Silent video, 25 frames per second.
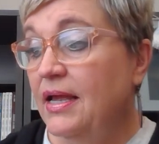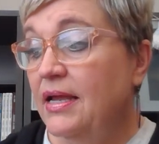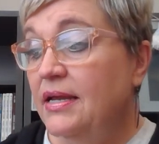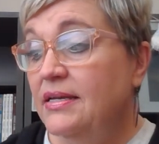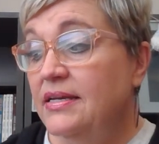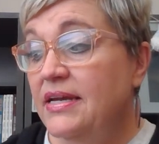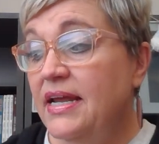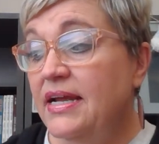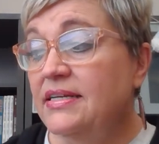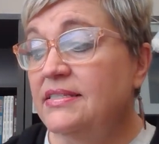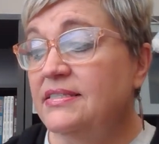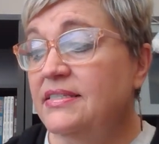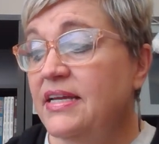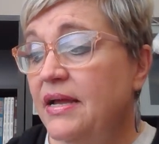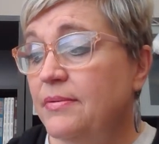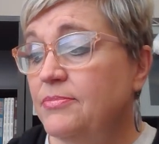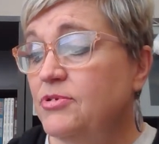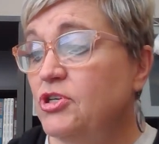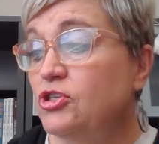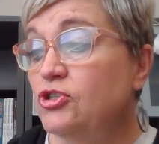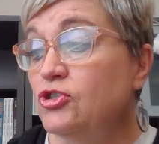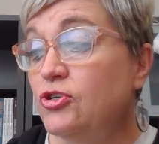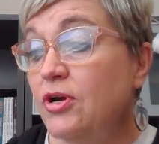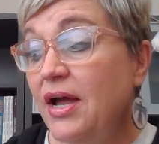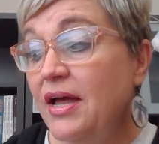"Next time
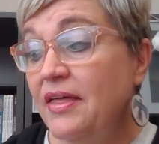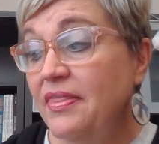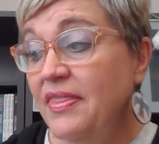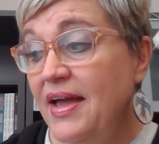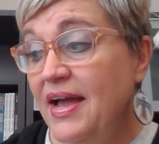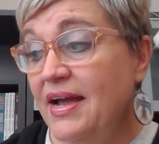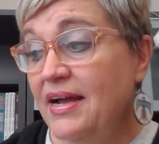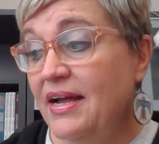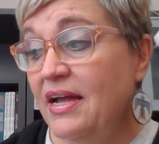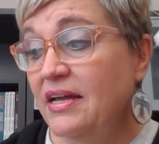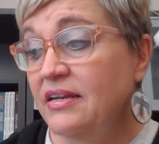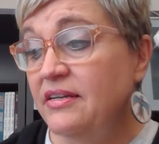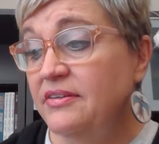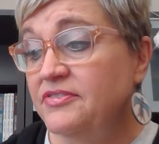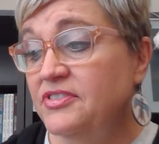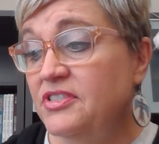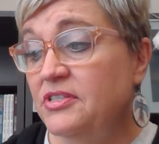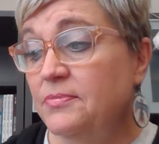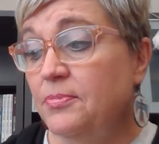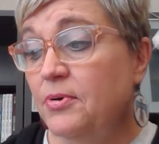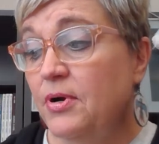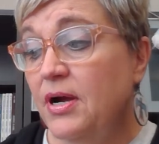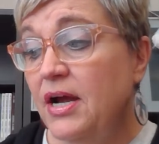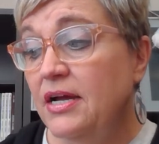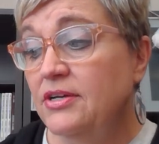you try that kind of
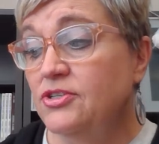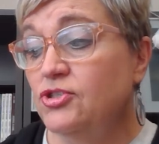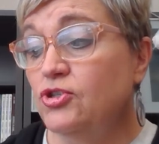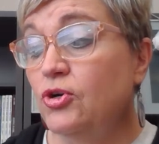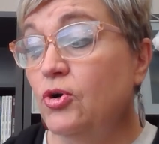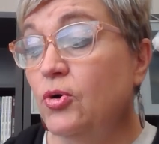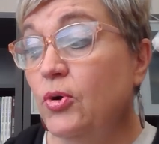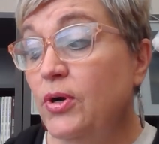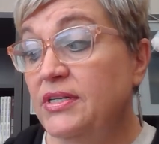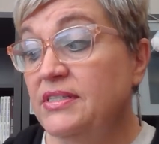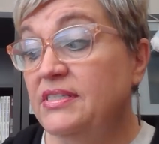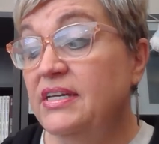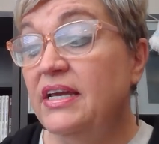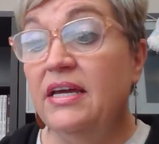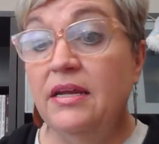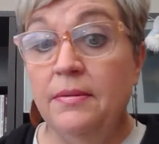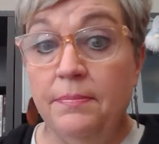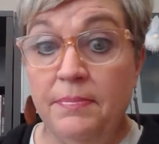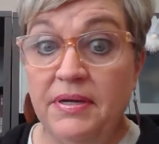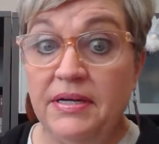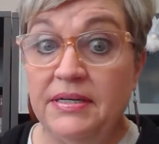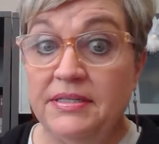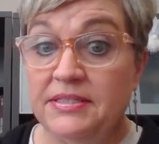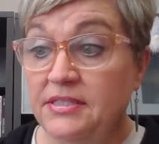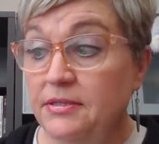surprise, you're going to get a
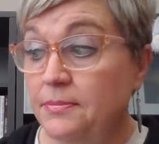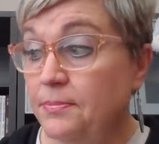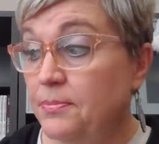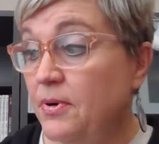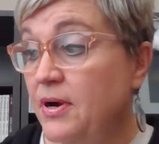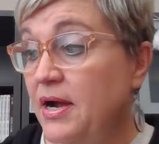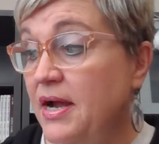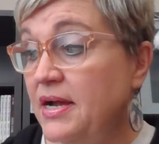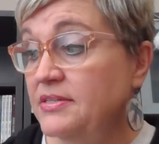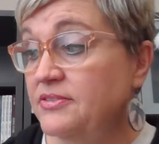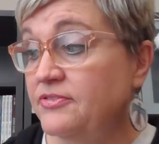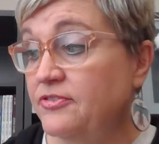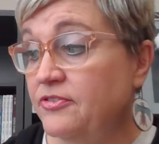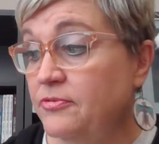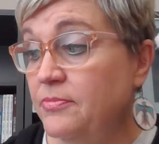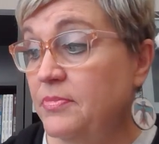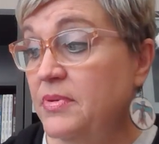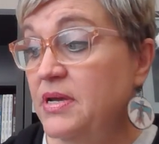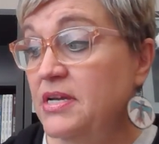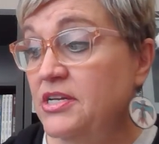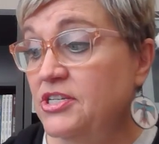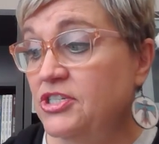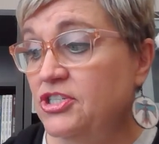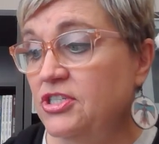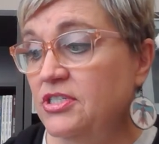big surprise from
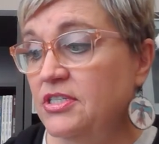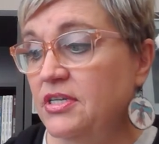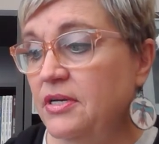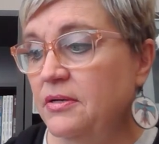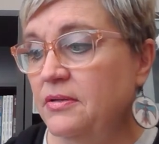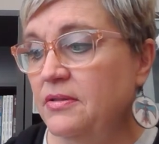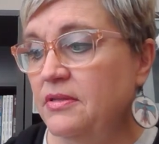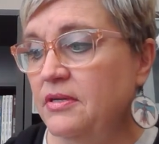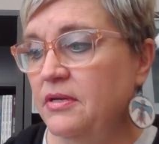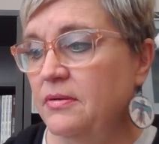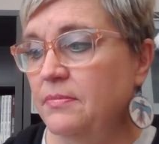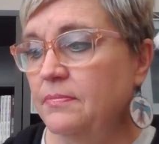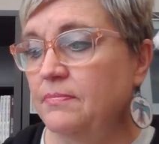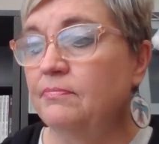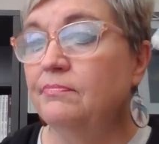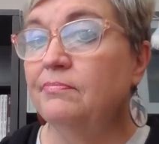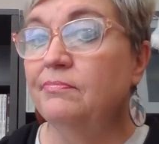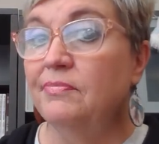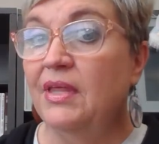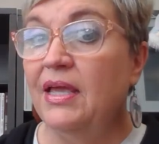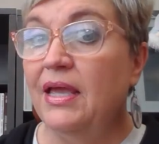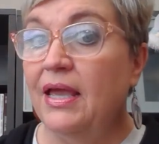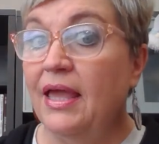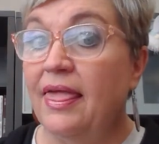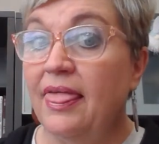me," she told them.
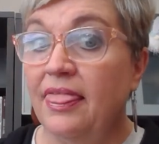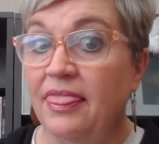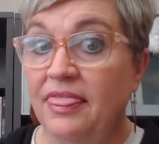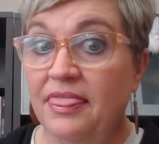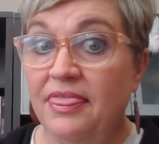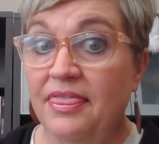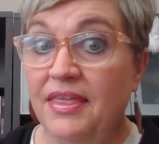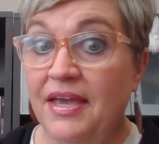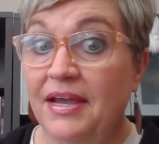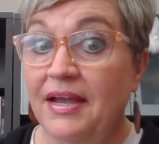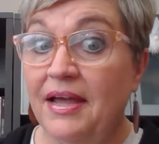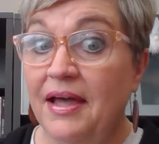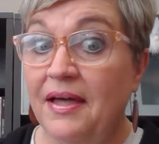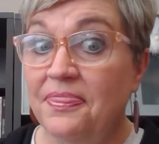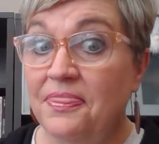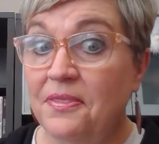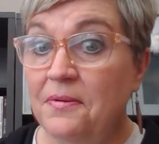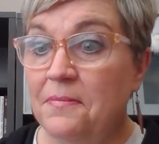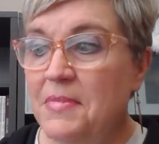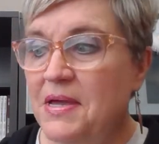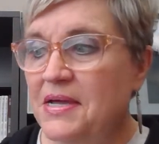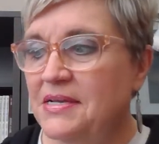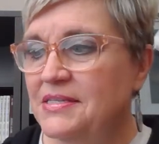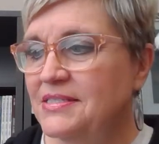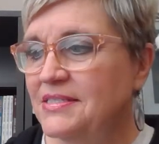They got the
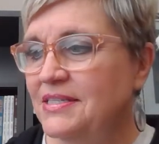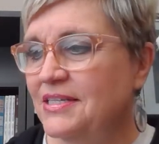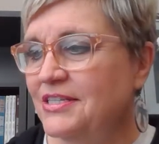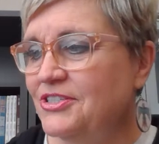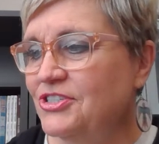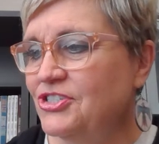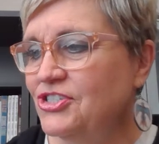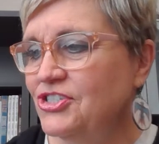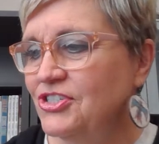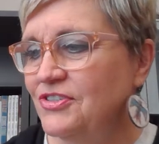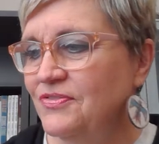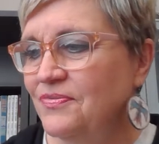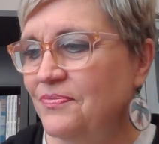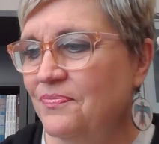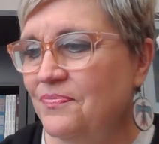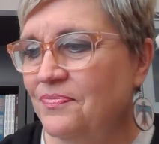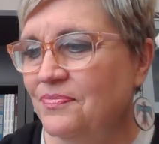message.